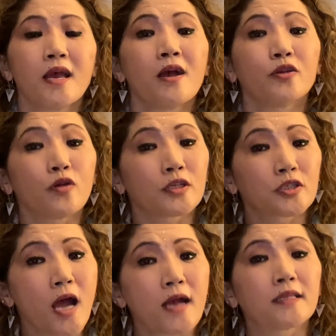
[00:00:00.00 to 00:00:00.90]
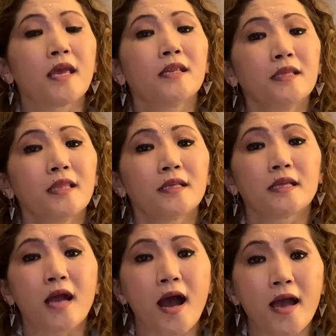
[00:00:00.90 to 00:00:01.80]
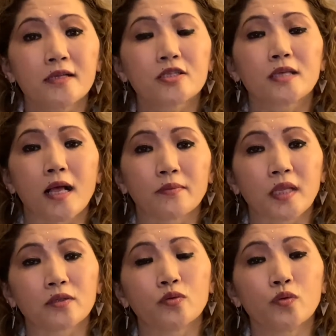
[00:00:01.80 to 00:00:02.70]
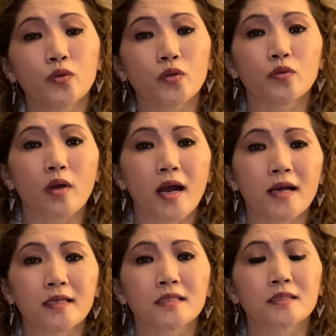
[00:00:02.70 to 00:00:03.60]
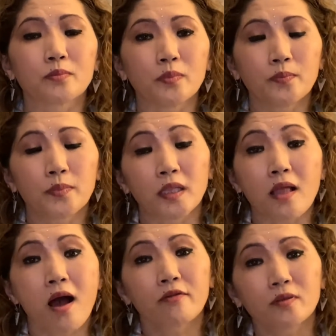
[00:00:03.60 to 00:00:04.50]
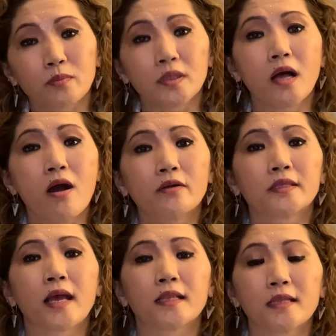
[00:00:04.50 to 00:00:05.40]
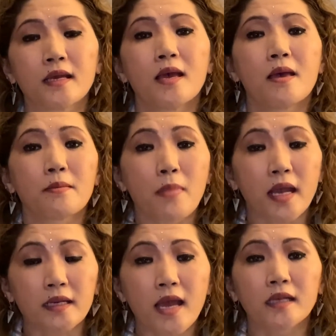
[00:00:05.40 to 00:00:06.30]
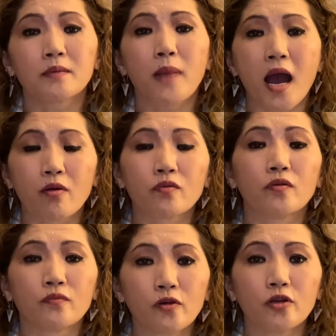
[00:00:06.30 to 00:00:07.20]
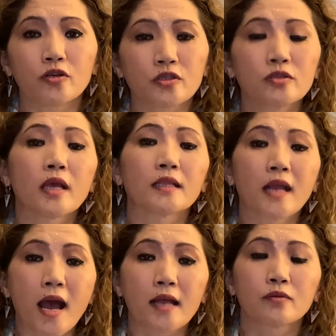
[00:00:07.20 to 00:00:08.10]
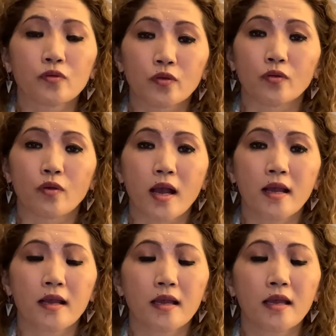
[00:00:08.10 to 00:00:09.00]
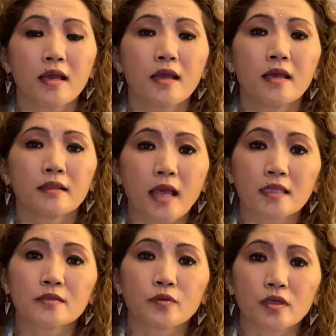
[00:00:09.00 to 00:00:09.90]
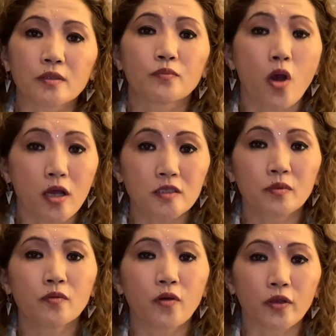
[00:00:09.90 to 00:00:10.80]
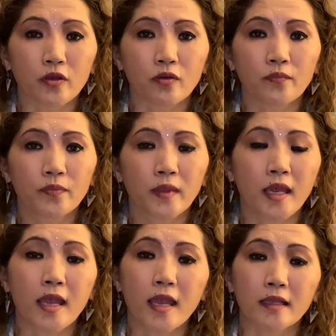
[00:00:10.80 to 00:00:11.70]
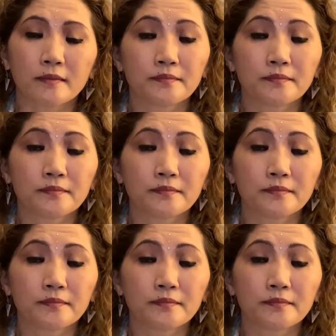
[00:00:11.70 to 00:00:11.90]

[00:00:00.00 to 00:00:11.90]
You attract anything that higher self, that who you are is beloved and belong, that magnetic, powerful force, that God who you are. That's what is possible for you. And